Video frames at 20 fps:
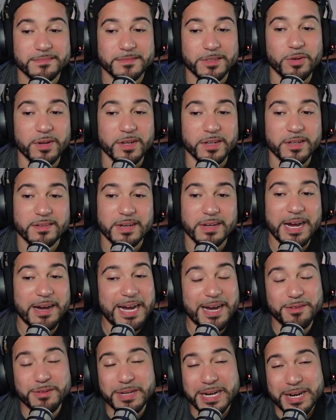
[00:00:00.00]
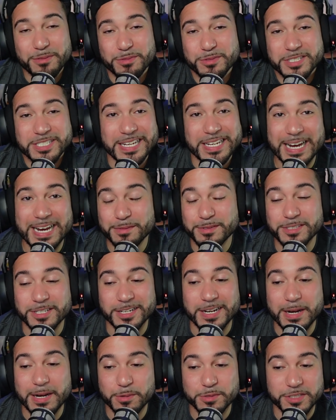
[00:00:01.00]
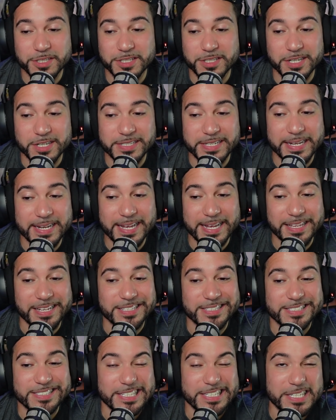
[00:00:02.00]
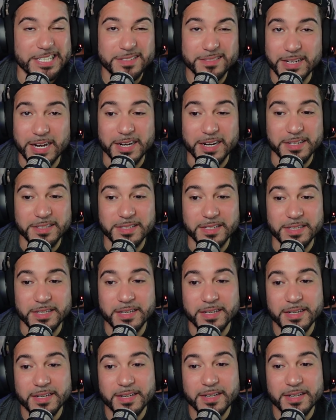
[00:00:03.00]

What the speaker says: go ahead? I would say I was just gonna say I think C, honestly.